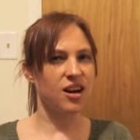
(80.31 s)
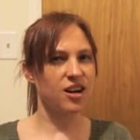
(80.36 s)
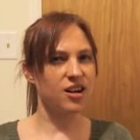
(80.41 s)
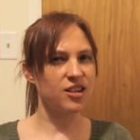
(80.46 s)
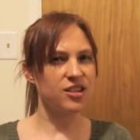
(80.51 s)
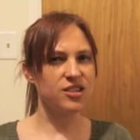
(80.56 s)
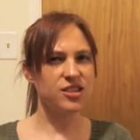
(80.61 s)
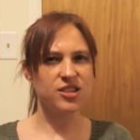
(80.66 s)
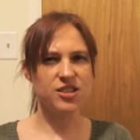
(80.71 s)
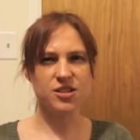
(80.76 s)

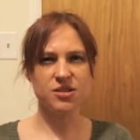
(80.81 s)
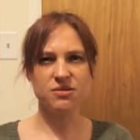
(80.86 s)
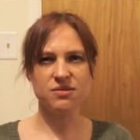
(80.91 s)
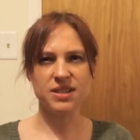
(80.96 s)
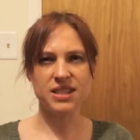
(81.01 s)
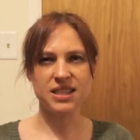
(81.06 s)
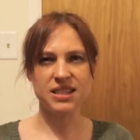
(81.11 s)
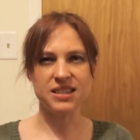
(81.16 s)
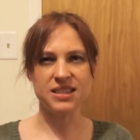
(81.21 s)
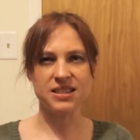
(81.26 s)
aren't
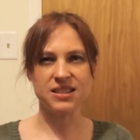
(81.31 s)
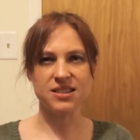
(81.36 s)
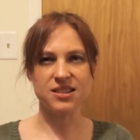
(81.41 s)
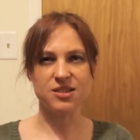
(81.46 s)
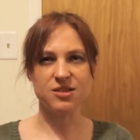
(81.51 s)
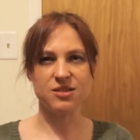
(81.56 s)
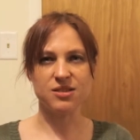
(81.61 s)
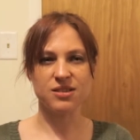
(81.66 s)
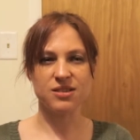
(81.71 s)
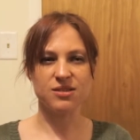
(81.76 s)
you in
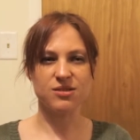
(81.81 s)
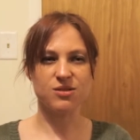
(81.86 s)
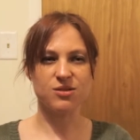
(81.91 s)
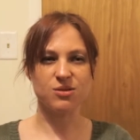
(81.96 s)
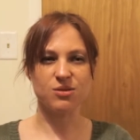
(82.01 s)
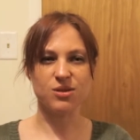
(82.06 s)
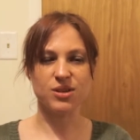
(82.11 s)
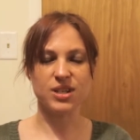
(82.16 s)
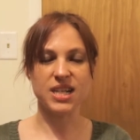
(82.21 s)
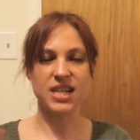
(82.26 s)
this
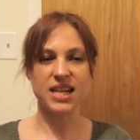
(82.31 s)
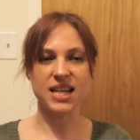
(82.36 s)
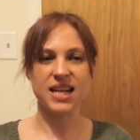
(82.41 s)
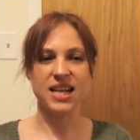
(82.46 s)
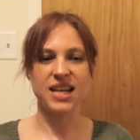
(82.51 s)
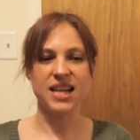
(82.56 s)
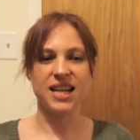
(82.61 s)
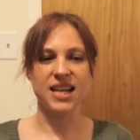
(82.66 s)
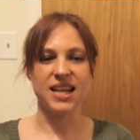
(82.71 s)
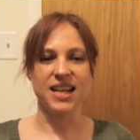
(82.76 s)
story?